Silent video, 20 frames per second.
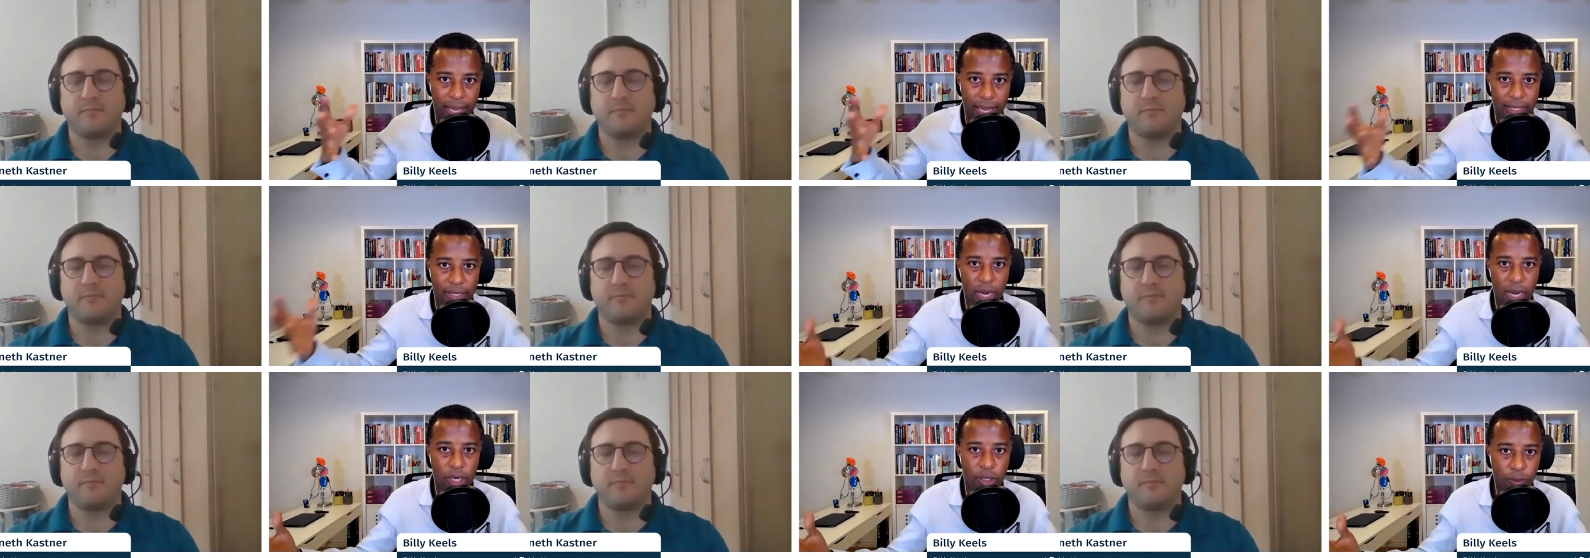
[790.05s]

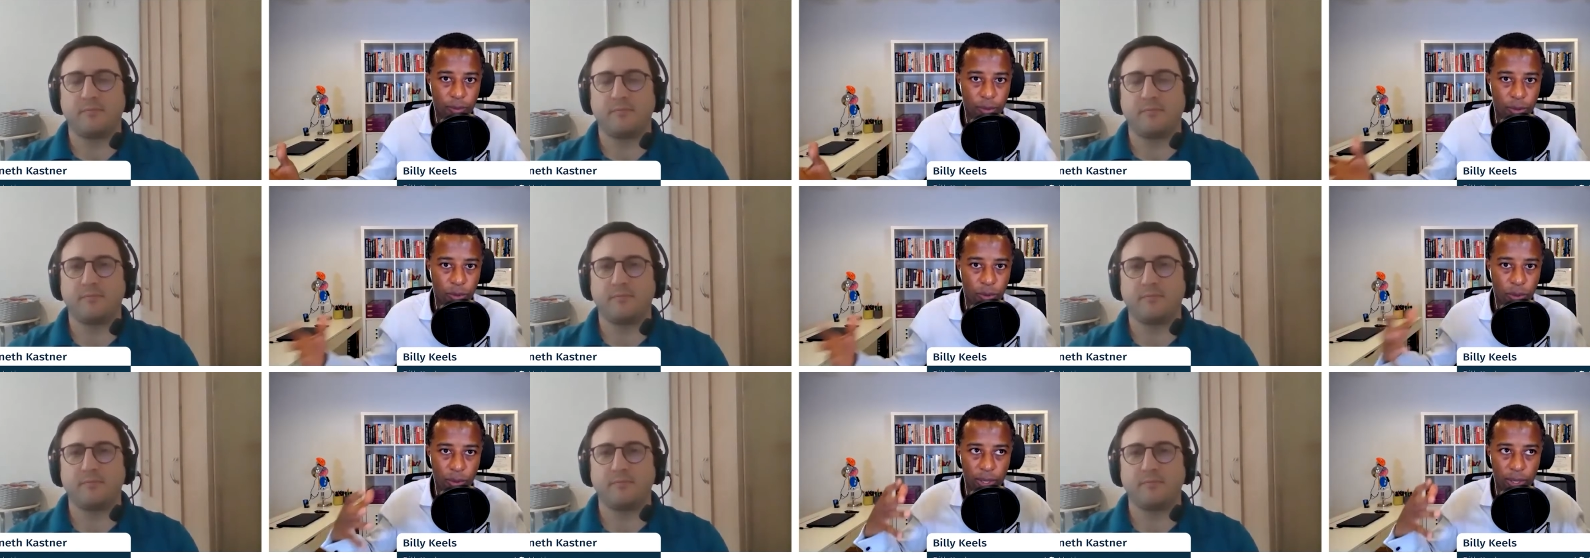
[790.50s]
Speaker 1: as an
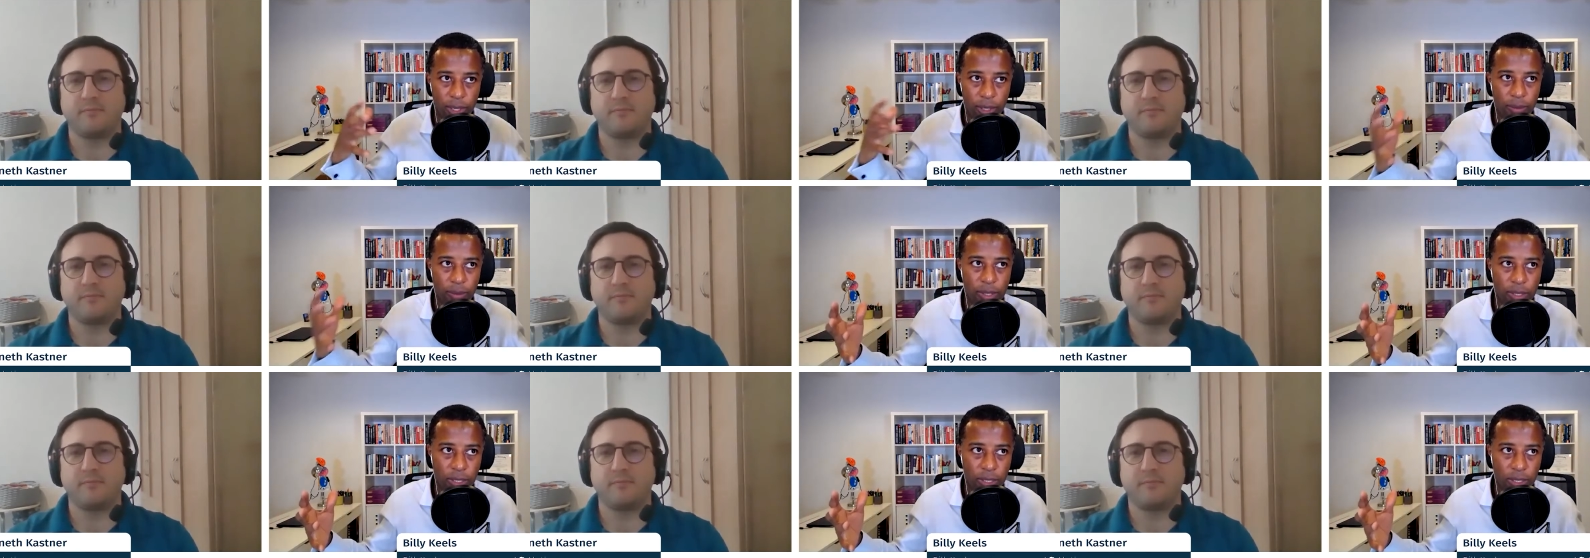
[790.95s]
entrepreneur and a
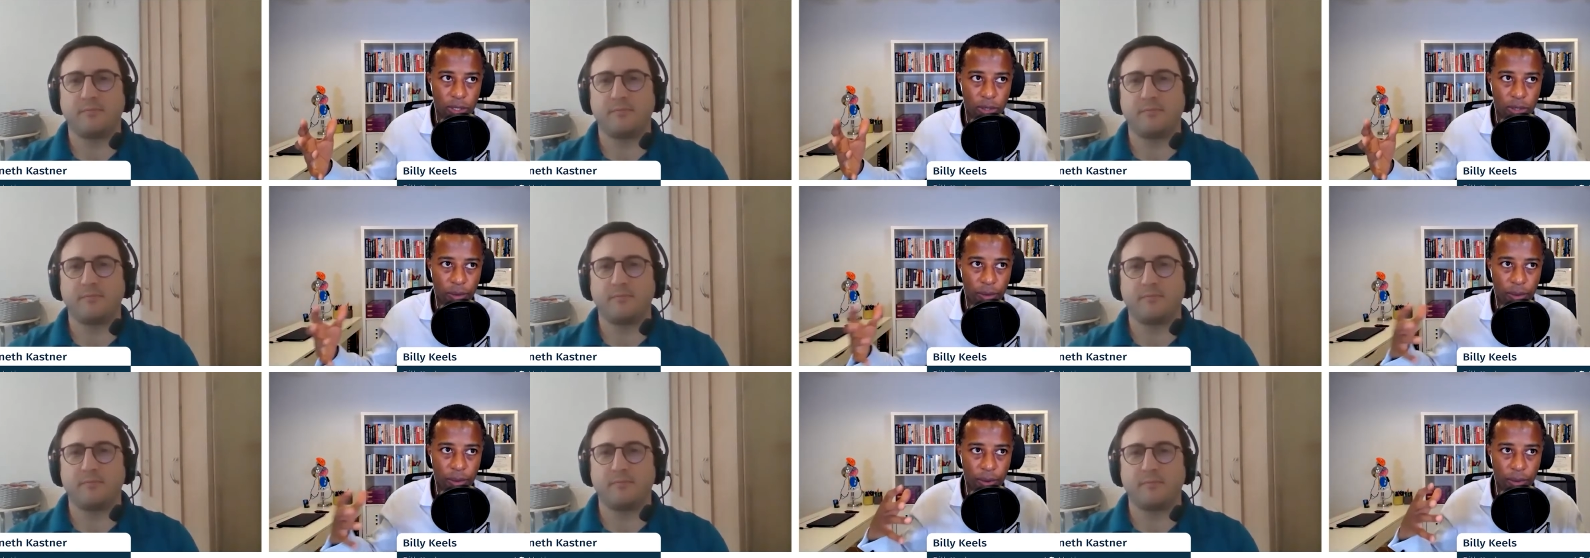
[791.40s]
business
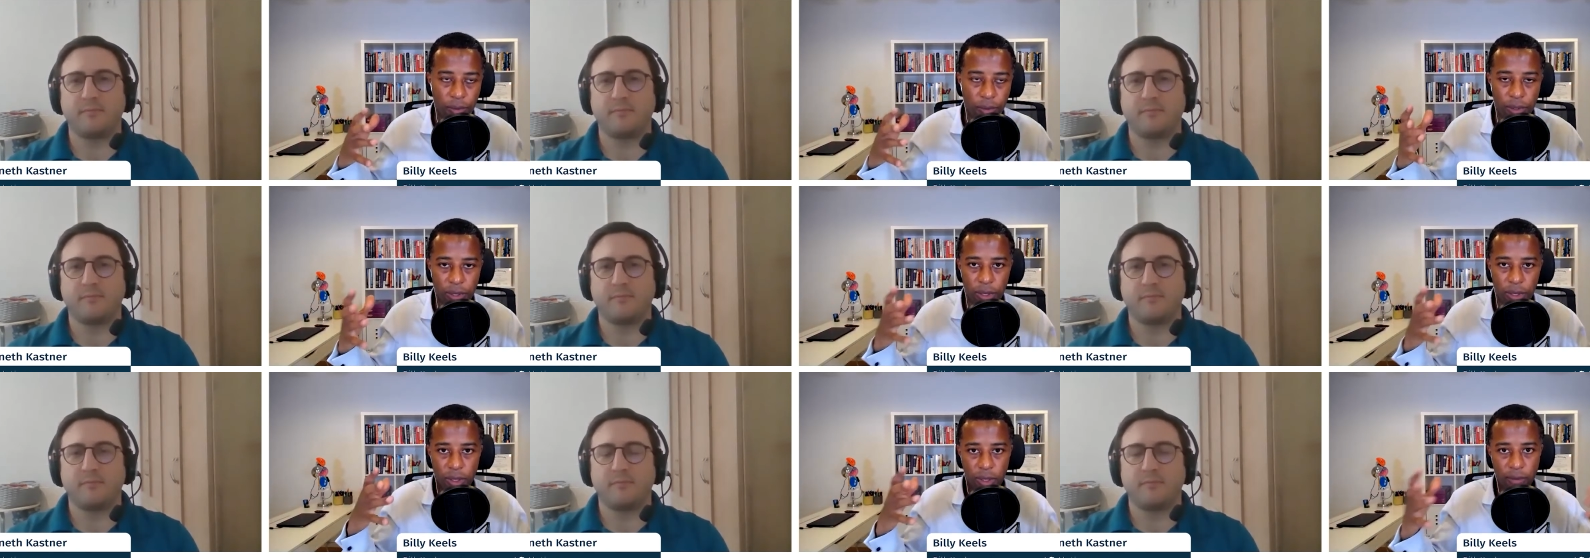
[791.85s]
owner, you're
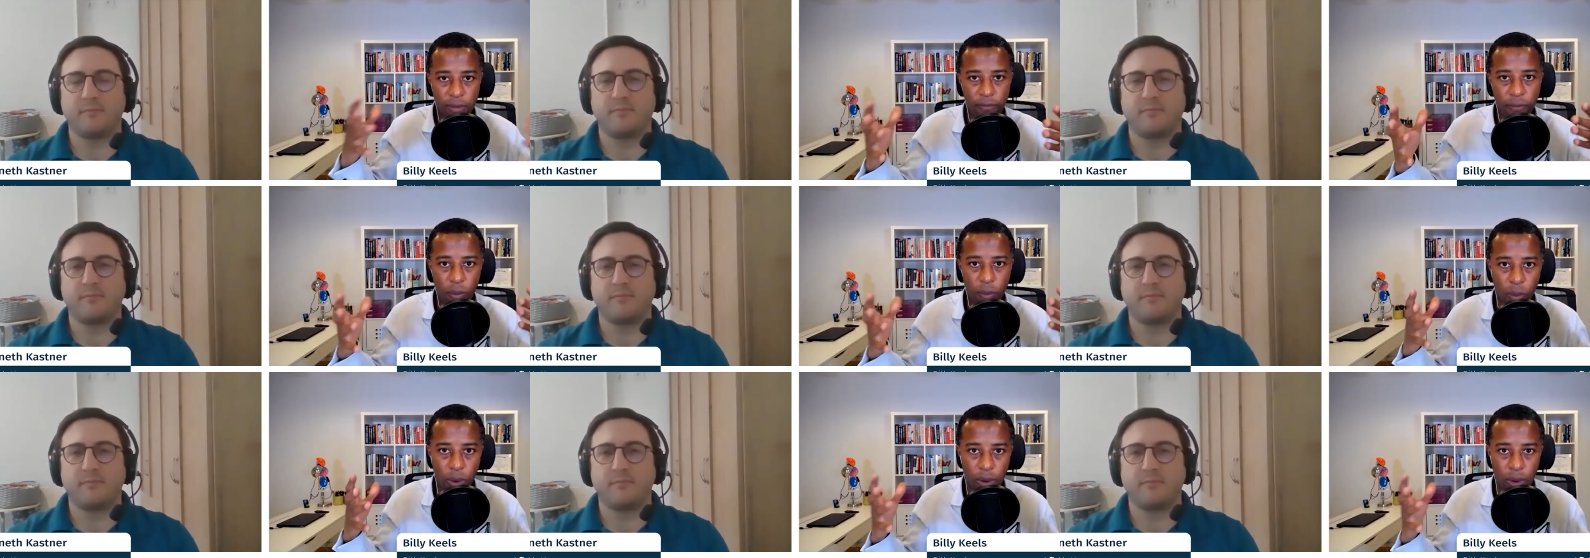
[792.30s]
really looking
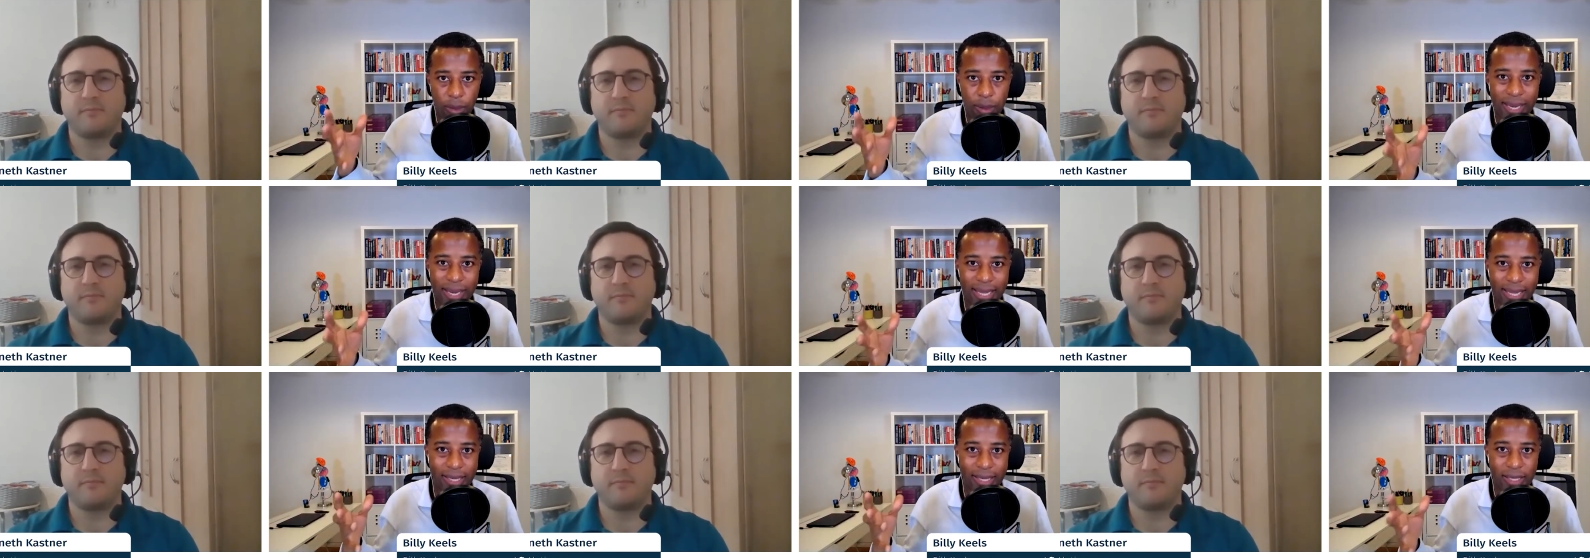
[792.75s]
for where the
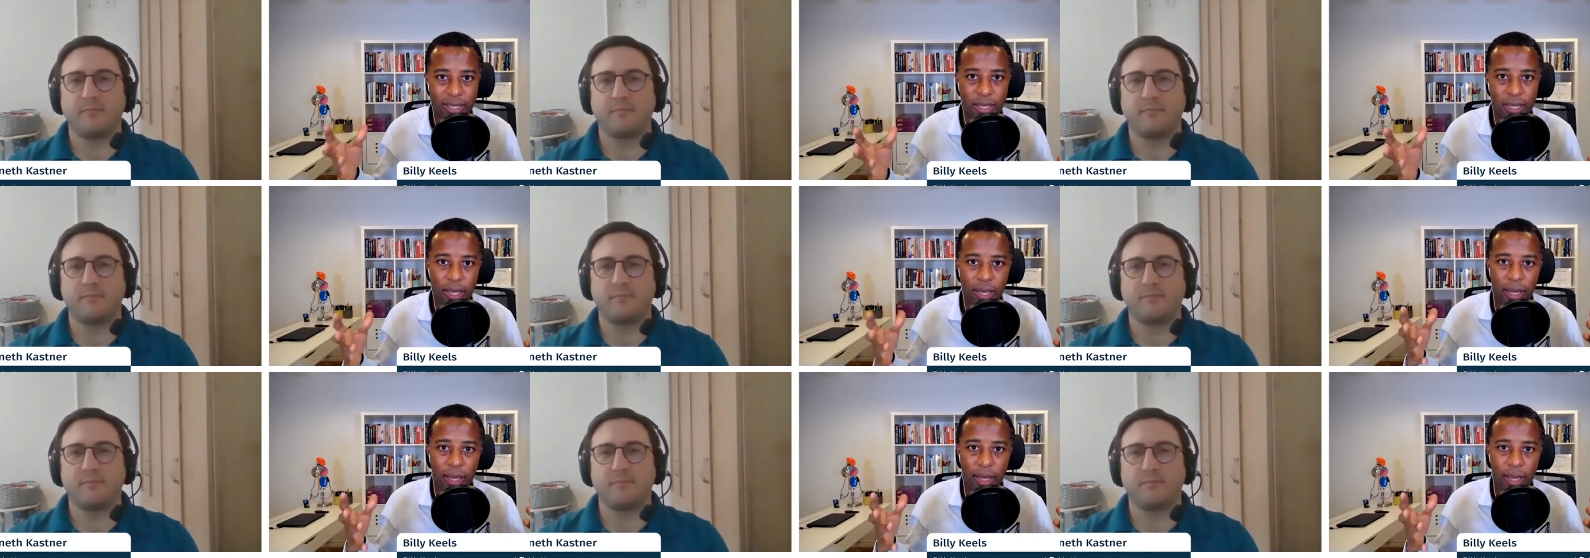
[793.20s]
needs